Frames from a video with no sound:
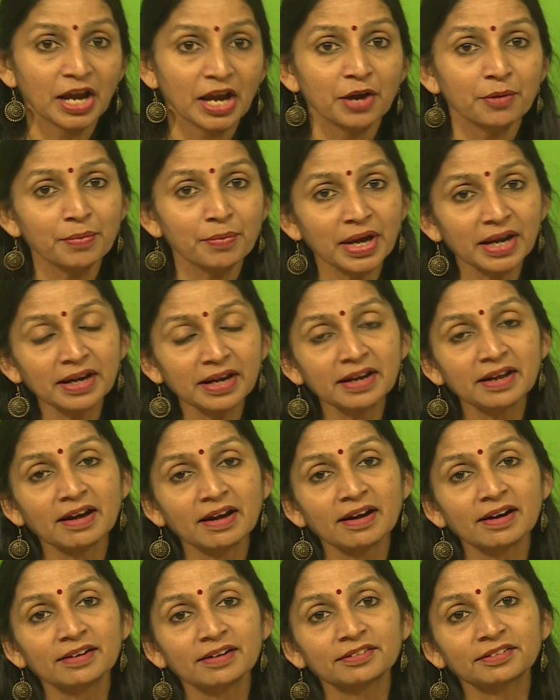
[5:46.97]
Mary
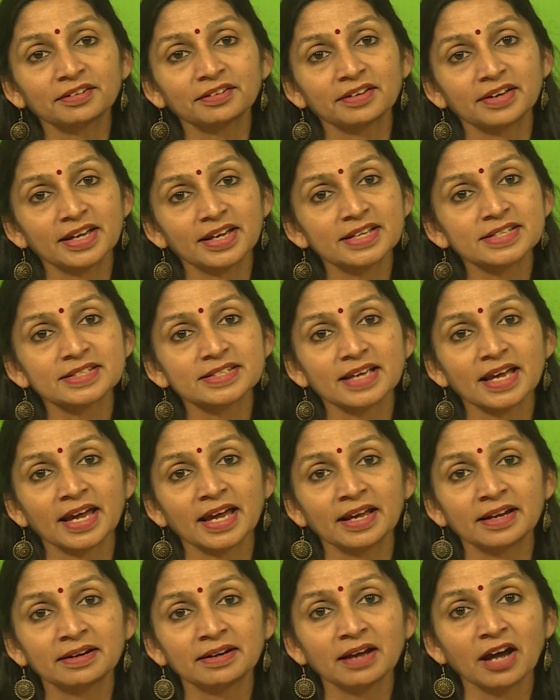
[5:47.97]
Garth is
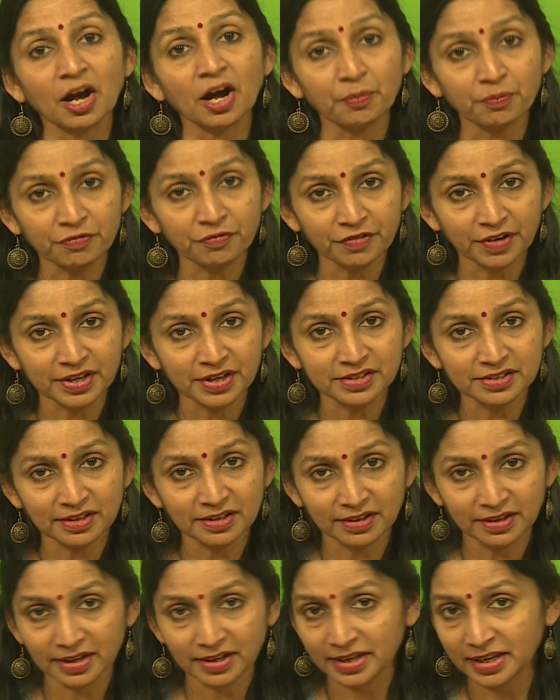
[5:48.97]
an upfront
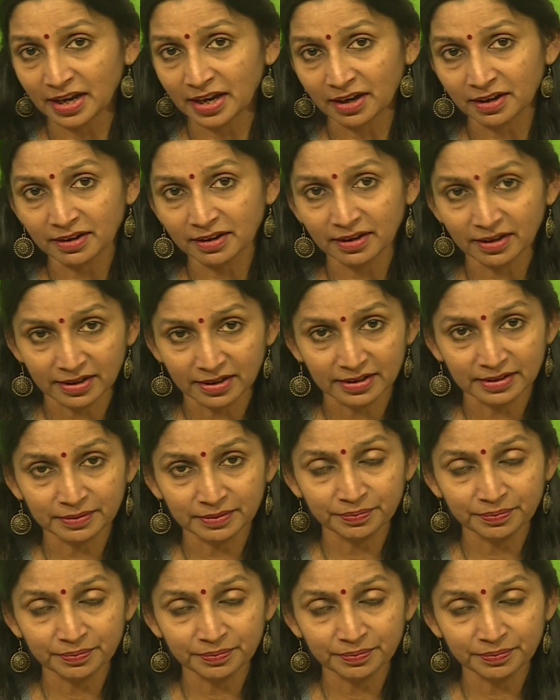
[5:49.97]
young girl.